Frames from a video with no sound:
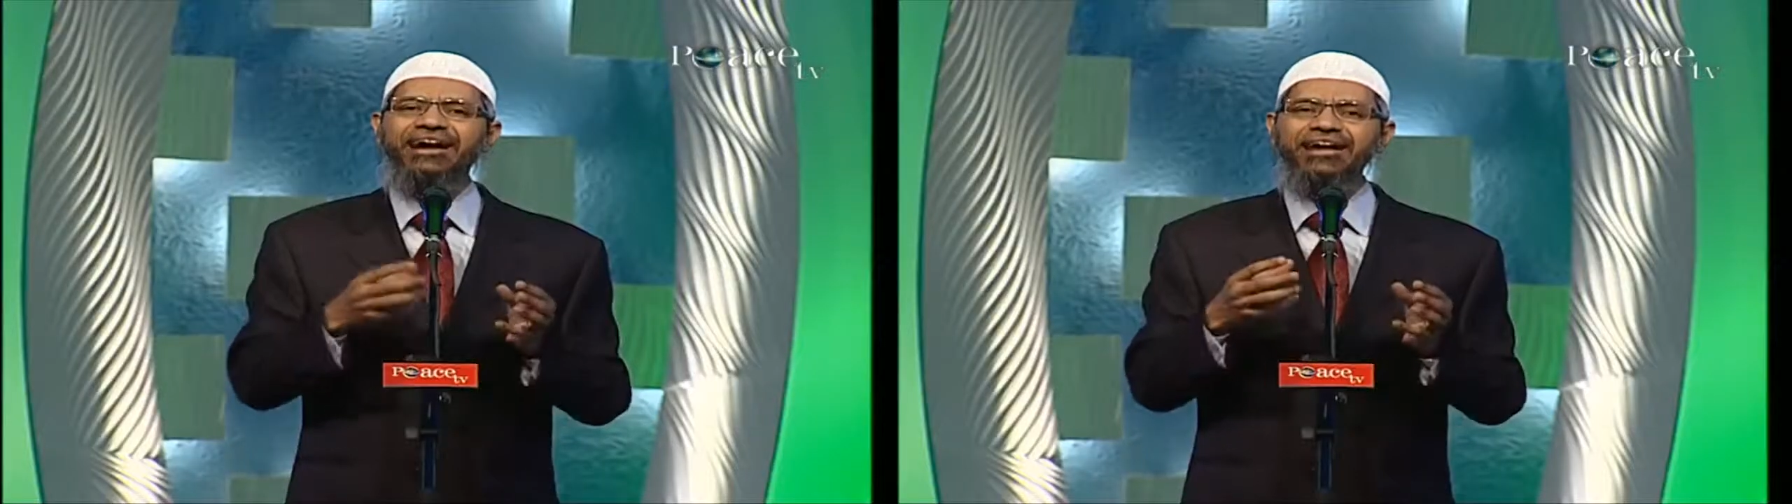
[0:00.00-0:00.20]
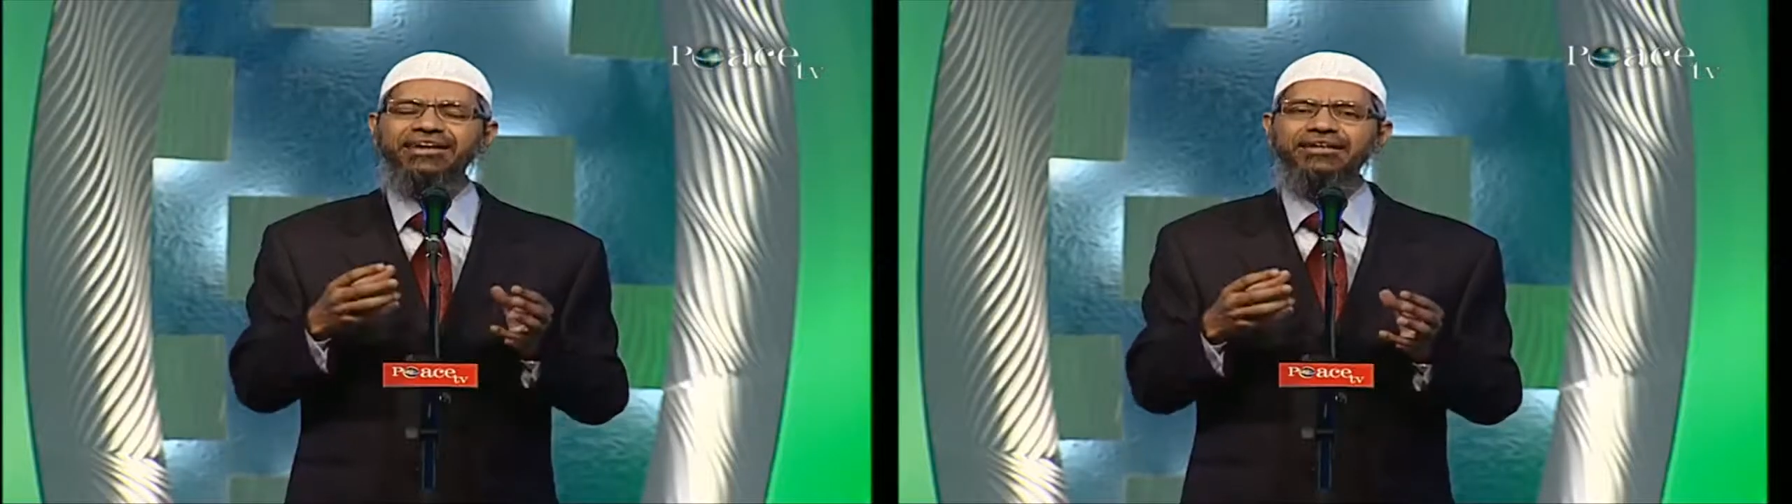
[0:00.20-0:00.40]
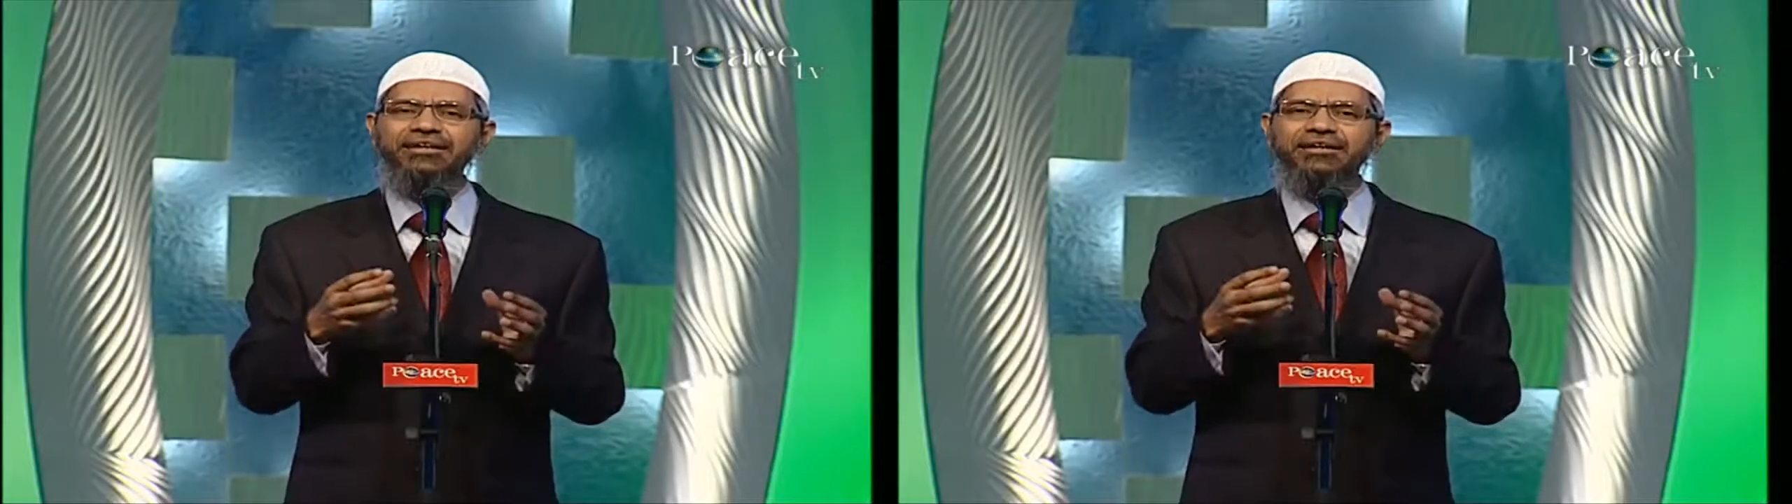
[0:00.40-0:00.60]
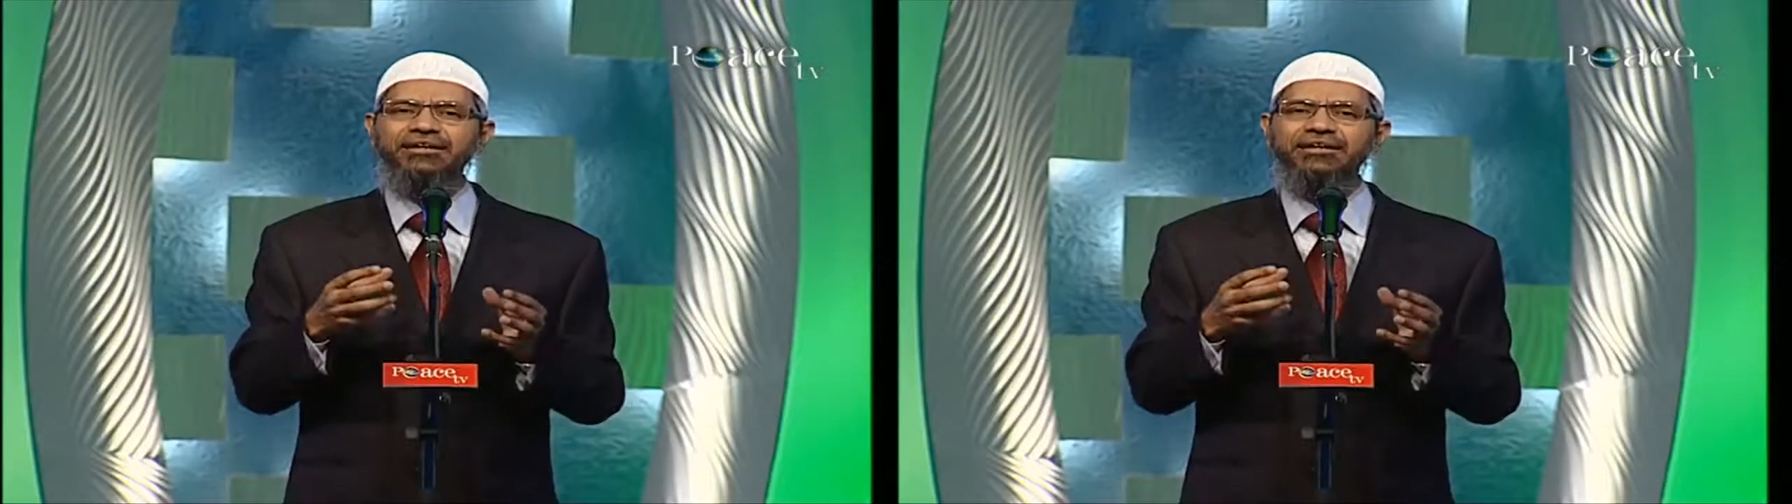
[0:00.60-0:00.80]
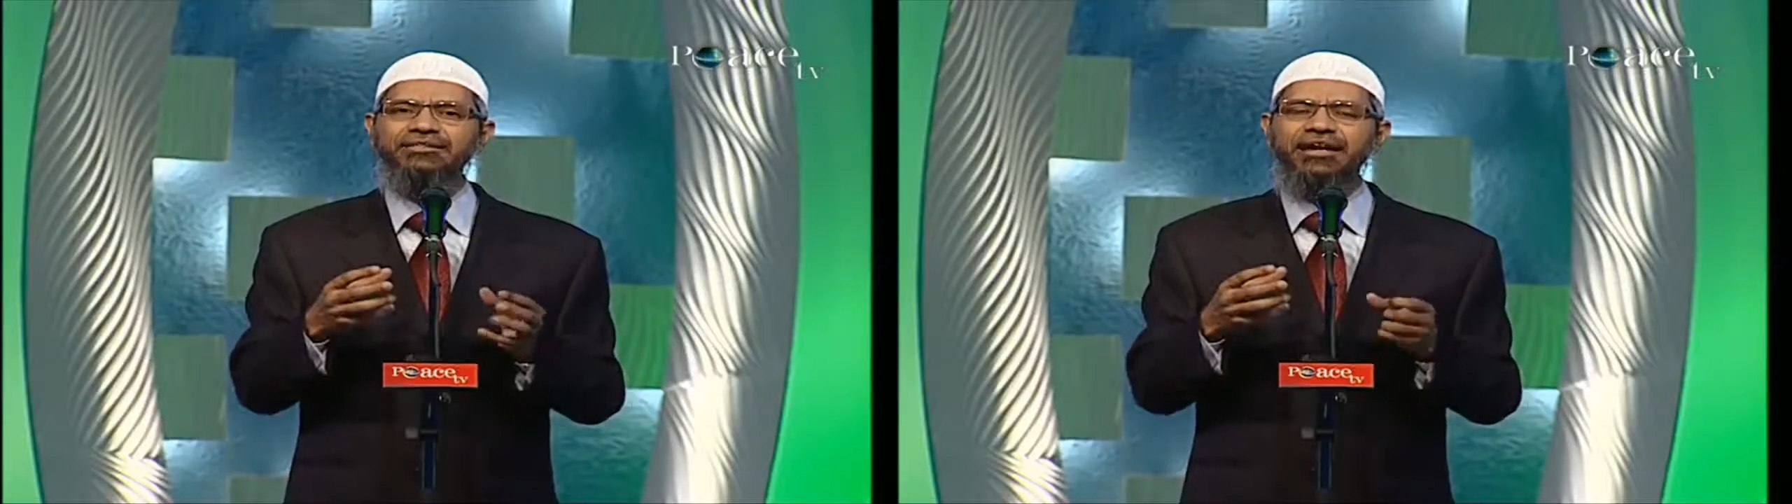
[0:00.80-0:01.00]
the honey
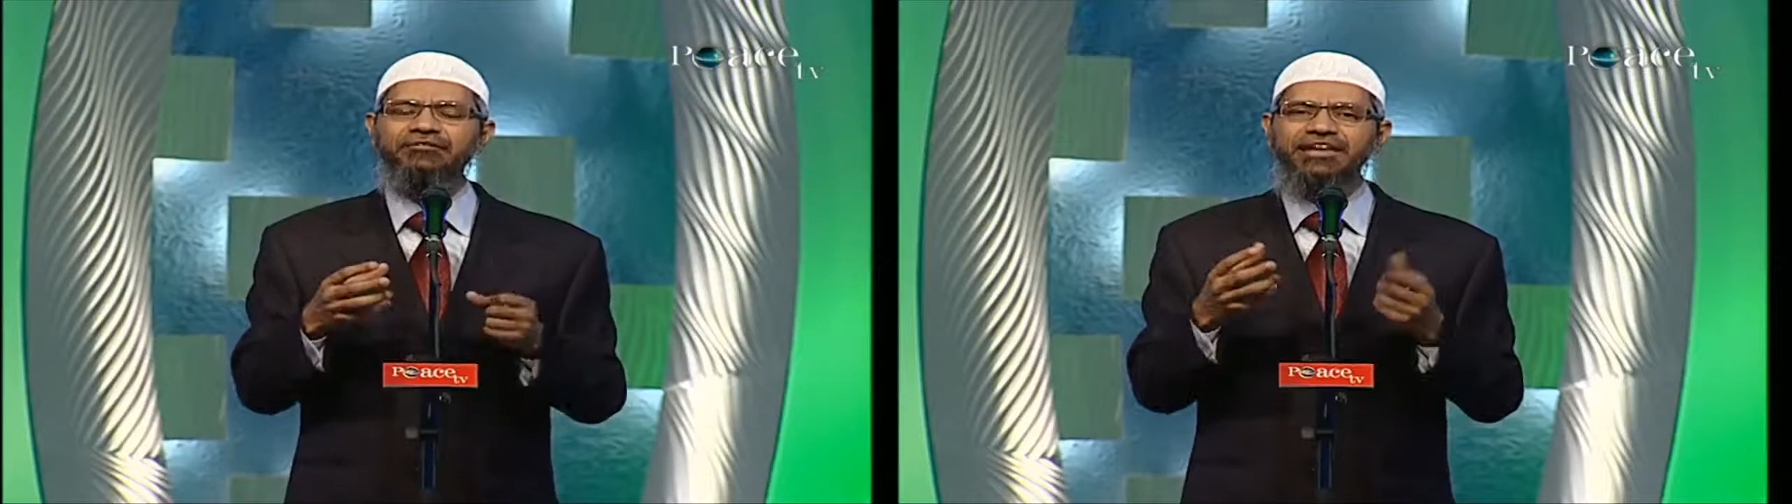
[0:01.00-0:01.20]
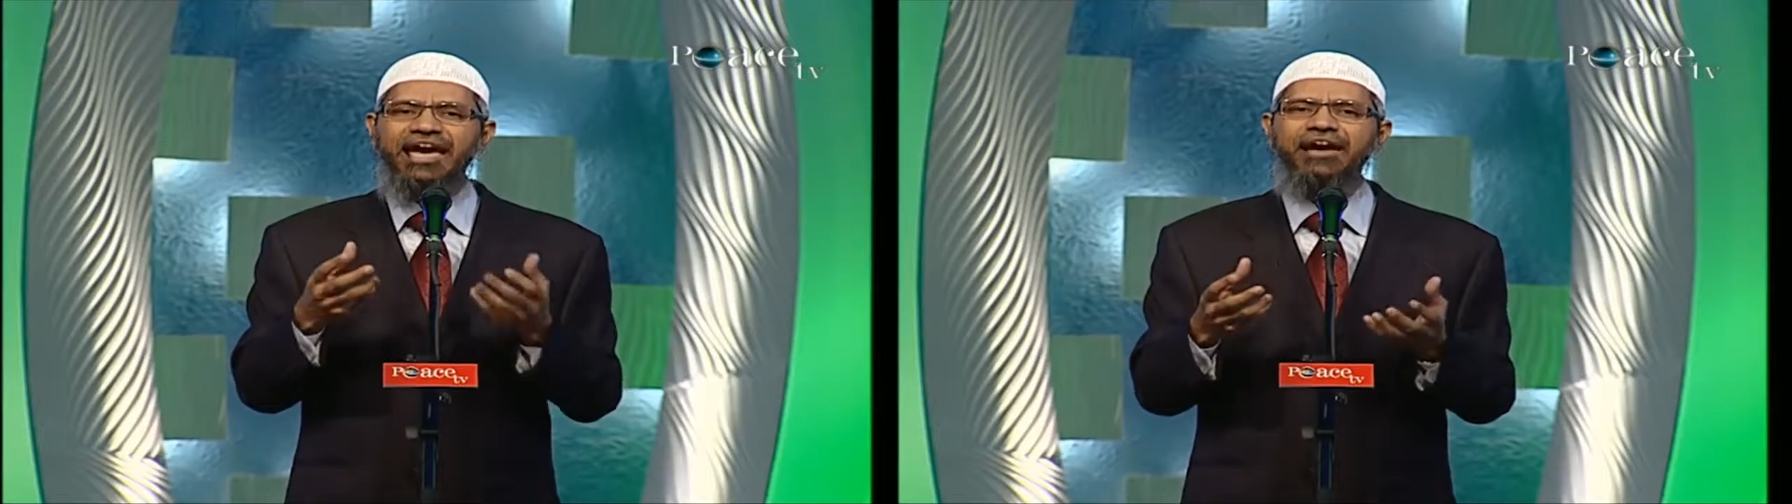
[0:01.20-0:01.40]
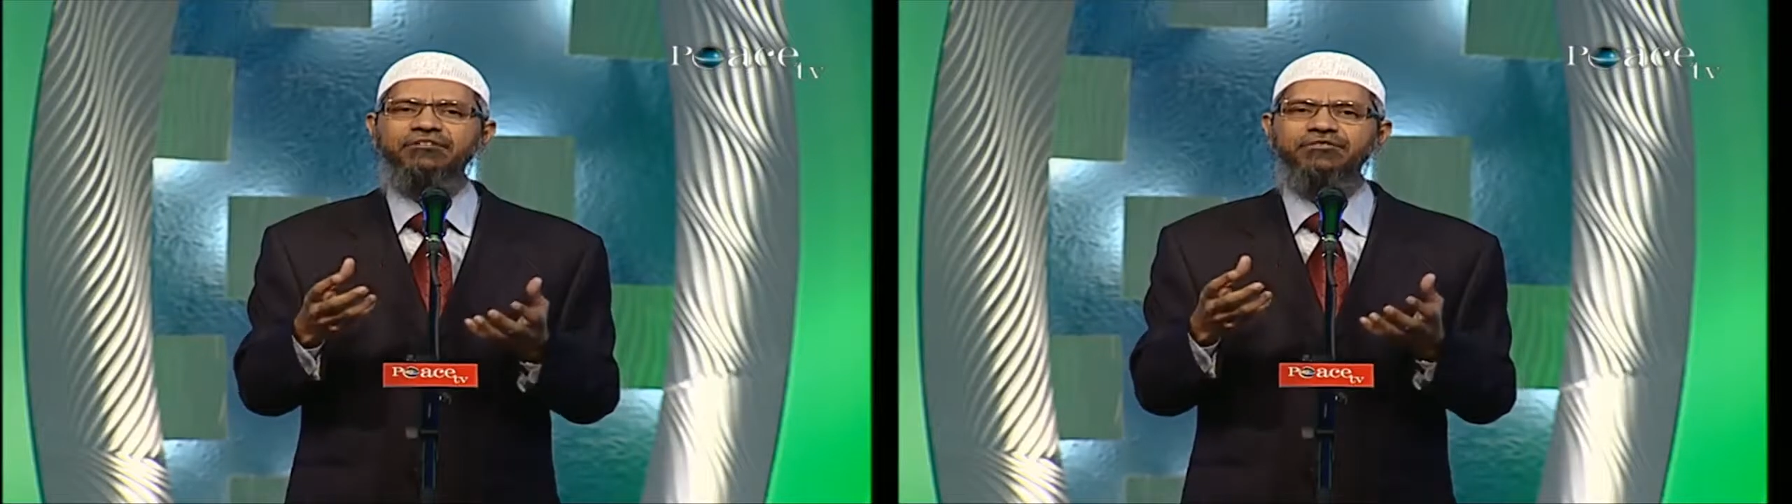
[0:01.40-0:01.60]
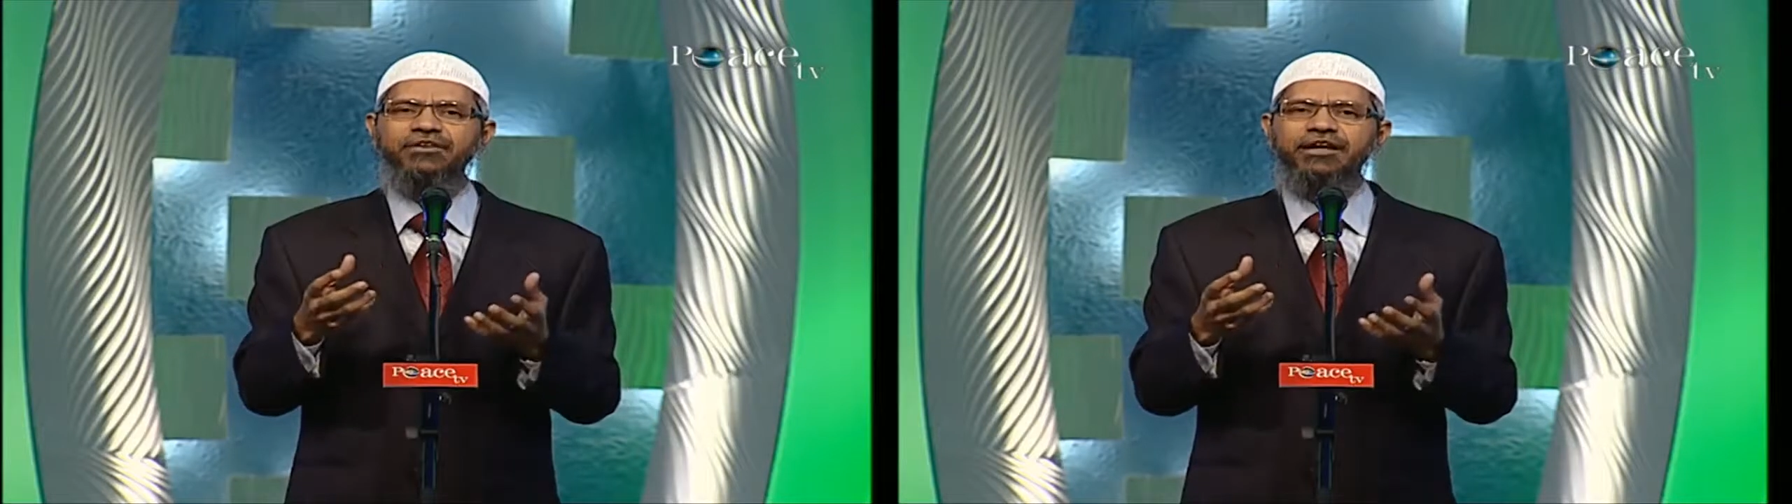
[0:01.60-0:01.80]
that we have